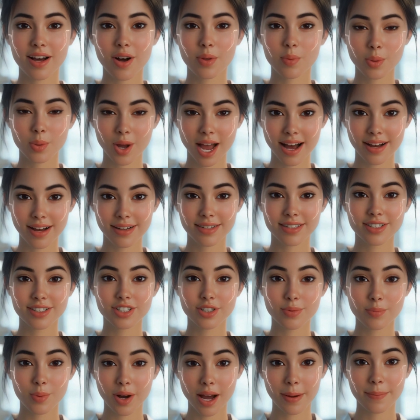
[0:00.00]
well,
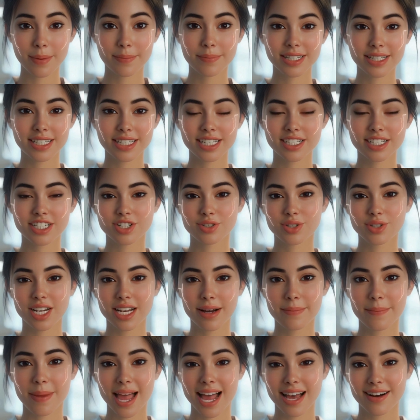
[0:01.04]
you probably need to drink a
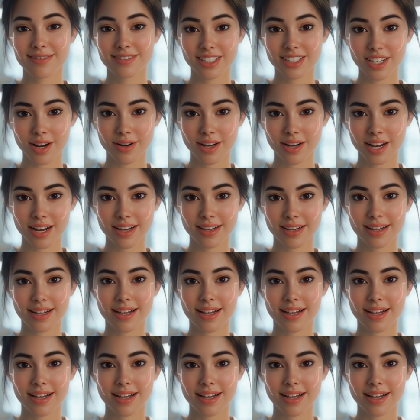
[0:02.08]
pack of soda.